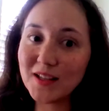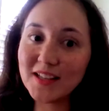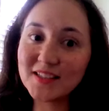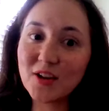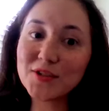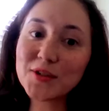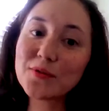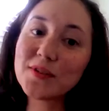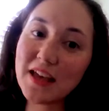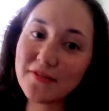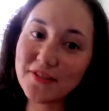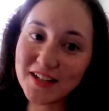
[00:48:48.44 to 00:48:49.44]
it's also
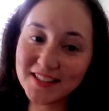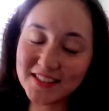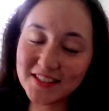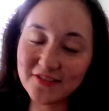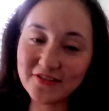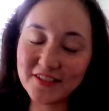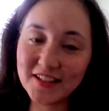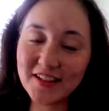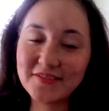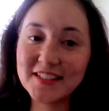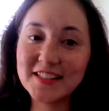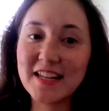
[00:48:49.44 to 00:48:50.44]
this evidence of
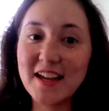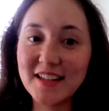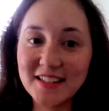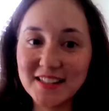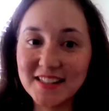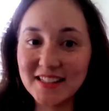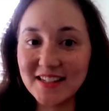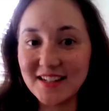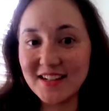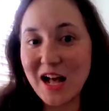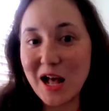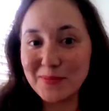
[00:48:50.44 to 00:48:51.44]
science
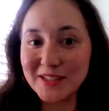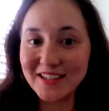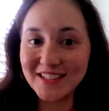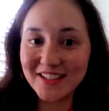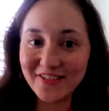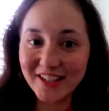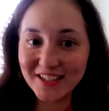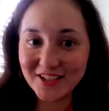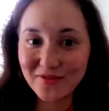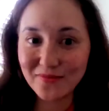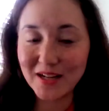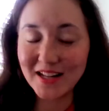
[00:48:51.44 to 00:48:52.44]
and scientific
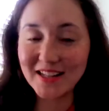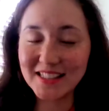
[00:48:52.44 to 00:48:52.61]
achievement.